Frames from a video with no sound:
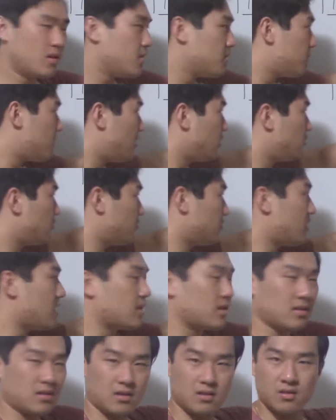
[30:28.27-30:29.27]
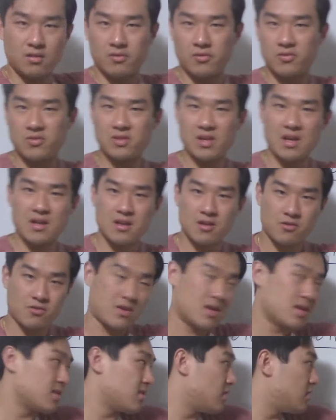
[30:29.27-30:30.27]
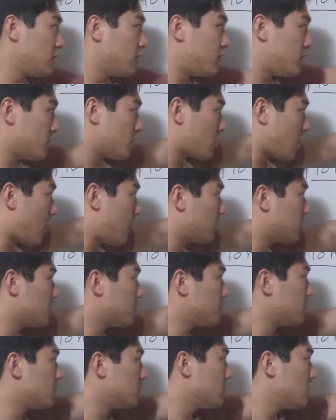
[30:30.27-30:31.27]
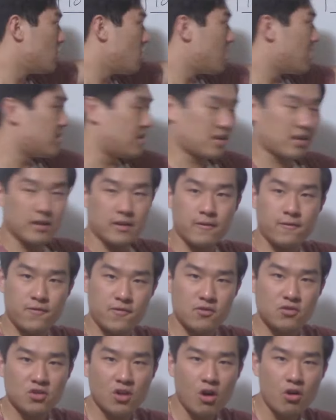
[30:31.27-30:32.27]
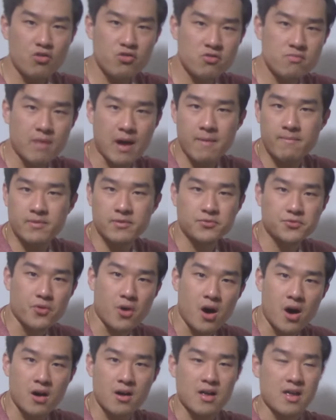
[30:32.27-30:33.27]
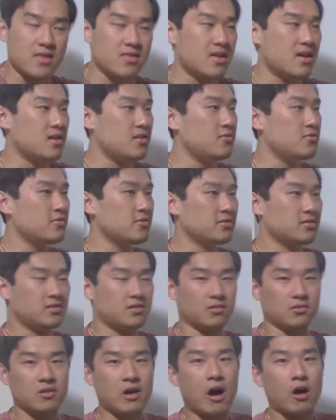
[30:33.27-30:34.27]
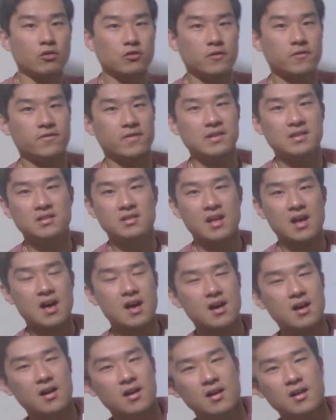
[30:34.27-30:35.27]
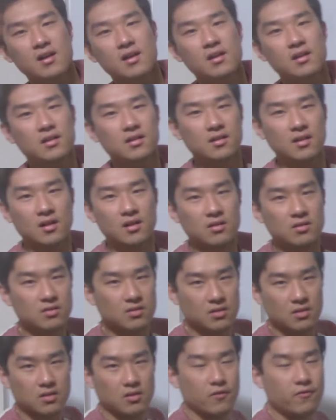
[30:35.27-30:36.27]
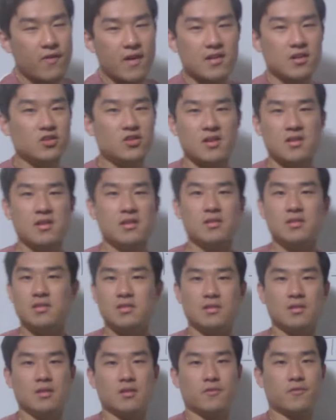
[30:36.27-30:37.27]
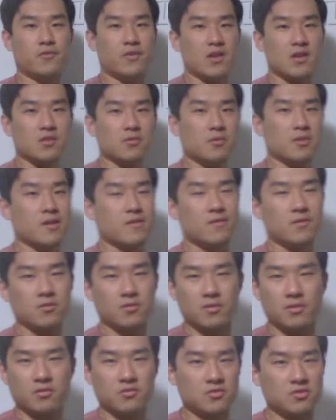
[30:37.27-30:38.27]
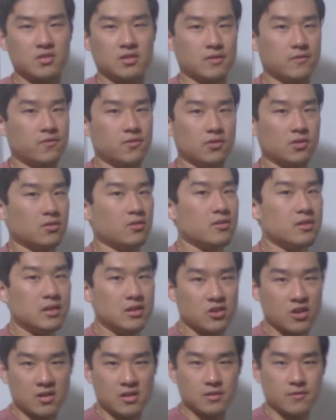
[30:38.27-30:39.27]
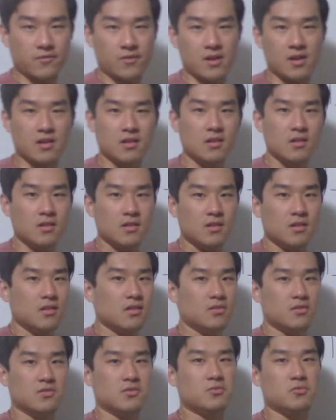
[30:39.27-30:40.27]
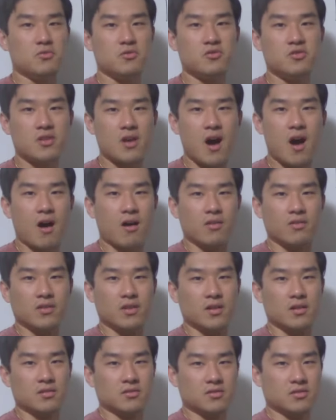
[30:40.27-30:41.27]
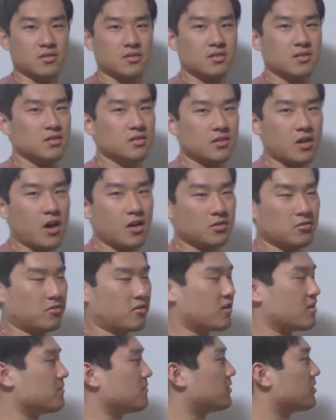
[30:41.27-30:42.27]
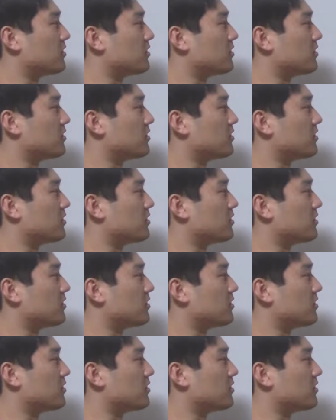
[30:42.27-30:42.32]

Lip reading: Make sure like you say that correctly. You feel comfortable. Like if you know you might be wrong and then you just don't know how to fix that, go find a Chinese friend or whatever. Just if you don't know any Chinese friend, just reach out. Just talk to them.